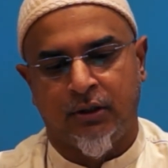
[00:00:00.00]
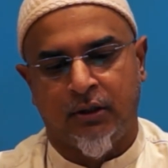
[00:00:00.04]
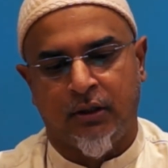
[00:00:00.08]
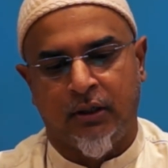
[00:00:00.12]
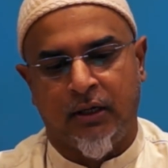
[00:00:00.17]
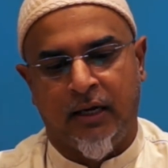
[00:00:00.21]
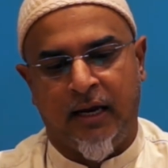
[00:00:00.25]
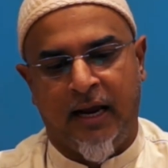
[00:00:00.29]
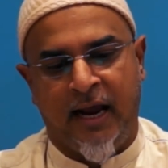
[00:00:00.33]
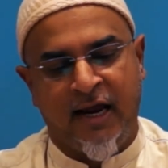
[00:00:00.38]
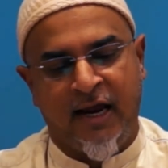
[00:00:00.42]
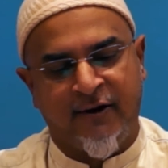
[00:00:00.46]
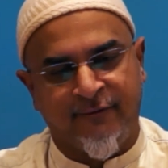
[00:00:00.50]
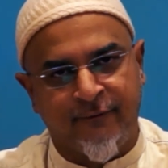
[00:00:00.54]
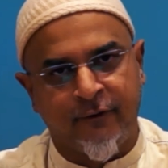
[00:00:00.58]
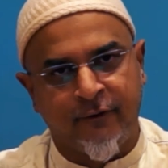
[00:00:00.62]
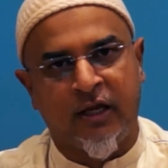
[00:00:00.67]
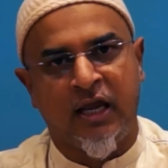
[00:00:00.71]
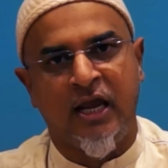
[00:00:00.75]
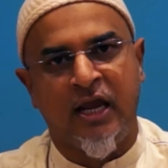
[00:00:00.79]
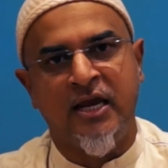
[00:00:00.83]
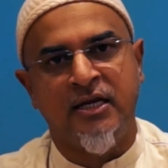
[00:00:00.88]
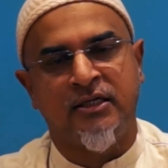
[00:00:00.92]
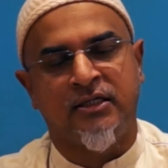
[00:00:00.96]

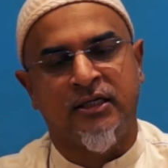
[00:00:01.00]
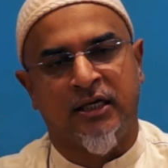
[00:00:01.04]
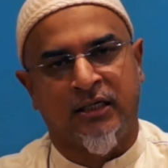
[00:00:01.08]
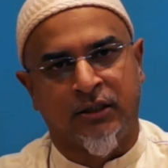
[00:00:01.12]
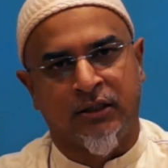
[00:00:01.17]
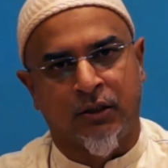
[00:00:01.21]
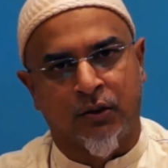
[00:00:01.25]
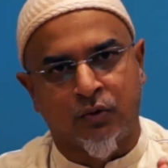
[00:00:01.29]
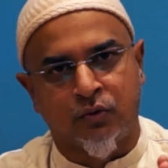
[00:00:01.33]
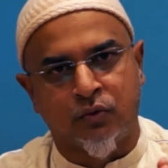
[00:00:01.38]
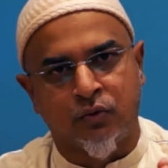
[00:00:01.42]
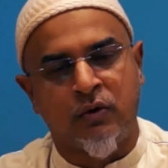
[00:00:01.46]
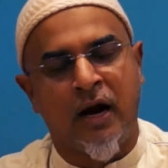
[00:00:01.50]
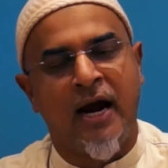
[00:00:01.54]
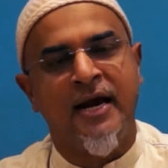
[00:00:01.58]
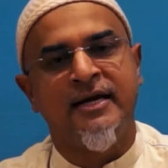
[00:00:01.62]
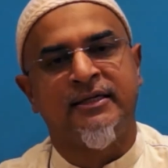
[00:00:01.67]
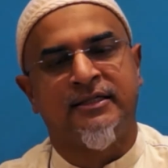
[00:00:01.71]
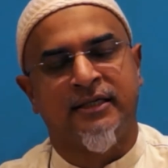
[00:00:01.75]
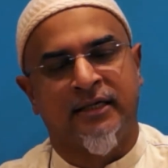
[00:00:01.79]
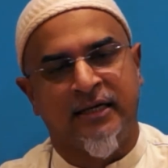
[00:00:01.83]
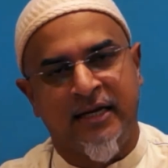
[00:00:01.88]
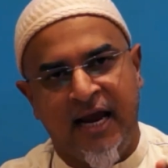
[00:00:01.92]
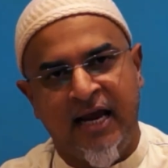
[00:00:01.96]
advocate in the right
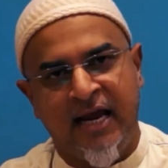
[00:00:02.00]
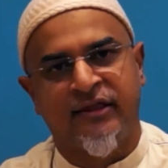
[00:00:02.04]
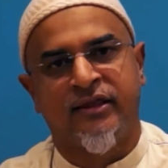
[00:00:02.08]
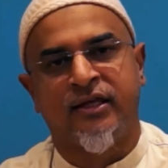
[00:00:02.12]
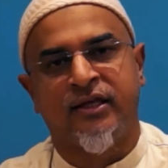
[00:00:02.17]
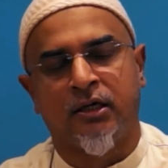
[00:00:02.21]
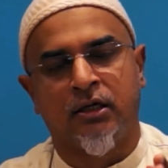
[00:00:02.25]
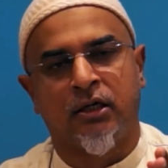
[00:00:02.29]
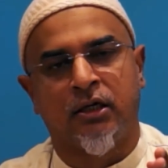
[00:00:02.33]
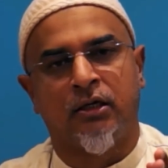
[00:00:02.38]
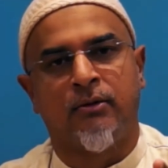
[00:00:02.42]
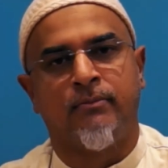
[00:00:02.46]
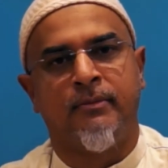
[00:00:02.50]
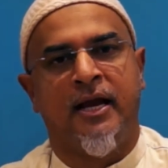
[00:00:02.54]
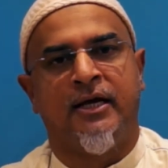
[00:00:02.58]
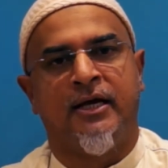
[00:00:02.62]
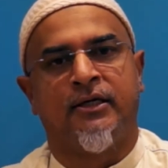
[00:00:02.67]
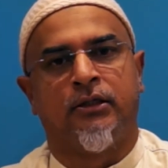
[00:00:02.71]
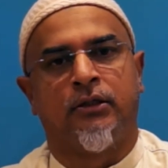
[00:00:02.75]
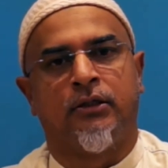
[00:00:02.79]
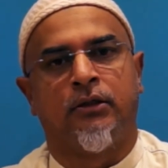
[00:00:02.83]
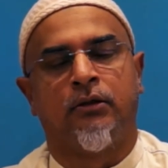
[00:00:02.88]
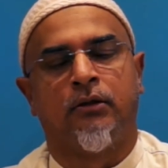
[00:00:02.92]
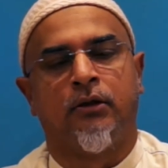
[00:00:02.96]
and ethical
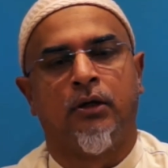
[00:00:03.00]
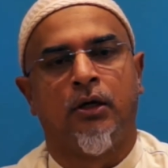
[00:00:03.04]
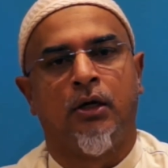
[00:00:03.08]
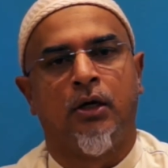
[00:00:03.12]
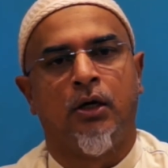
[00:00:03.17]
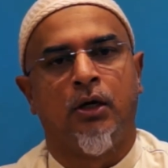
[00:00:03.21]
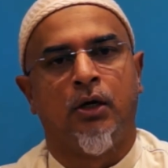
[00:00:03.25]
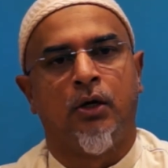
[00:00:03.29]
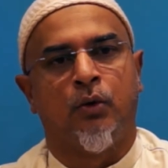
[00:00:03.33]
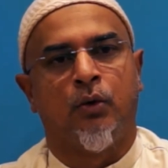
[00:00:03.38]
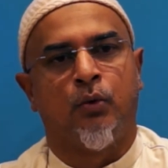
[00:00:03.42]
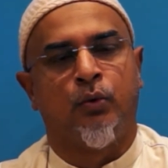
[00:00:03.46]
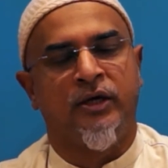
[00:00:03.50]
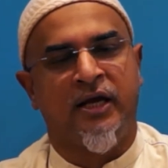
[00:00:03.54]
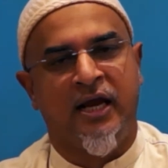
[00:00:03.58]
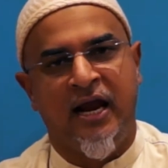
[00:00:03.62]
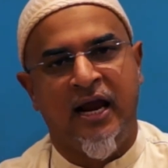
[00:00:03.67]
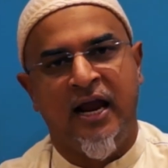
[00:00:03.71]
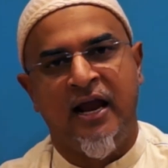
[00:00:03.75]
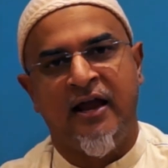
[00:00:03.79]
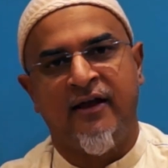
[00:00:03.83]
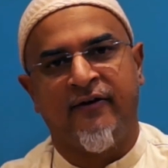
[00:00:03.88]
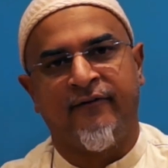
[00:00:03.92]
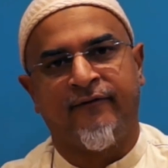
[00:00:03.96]
manner, we
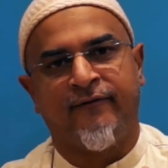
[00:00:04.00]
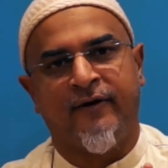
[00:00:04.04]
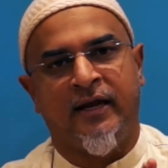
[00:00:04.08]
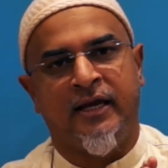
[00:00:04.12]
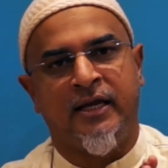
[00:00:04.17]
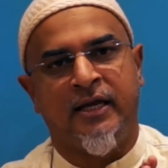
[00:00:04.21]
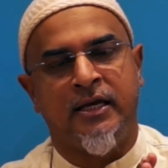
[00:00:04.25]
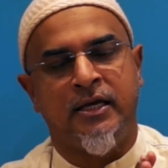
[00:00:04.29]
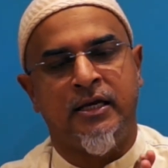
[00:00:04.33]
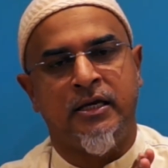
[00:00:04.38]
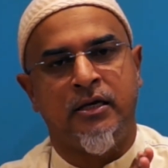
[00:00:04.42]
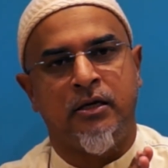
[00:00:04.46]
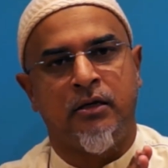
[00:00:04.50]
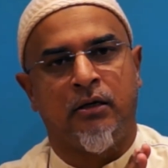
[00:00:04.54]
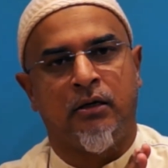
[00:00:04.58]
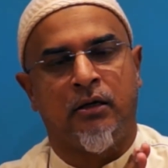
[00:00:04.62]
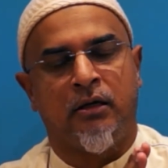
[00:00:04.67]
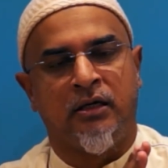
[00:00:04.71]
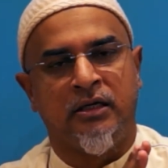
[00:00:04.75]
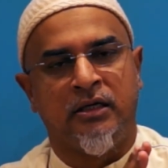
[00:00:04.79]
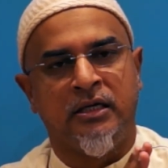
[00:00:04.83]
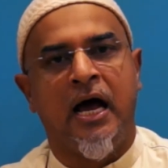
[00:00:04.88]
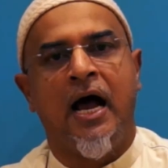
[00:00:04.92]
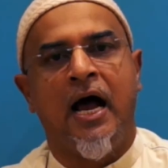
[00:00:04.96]
have a
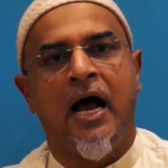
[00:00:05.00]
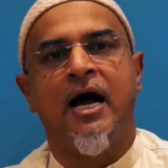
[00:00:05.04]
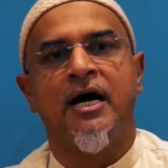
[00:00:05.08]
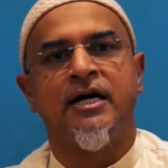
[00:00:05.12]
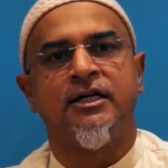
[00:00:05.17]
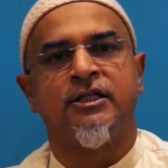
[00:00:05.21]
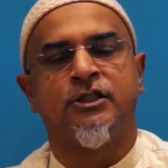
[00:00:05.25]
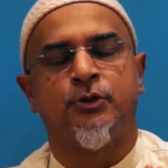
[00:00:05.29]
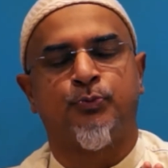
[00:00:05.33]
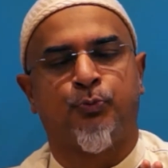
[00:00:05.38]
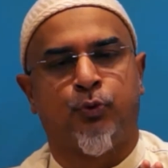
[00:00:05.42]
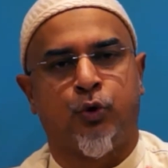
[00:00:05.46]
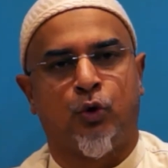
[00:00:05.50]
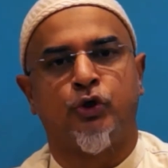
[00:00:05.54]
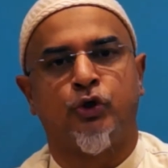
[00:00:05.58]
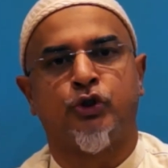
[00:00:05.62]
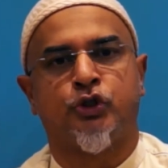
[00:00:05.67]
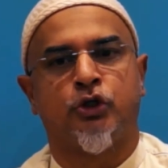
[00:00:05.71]
large portion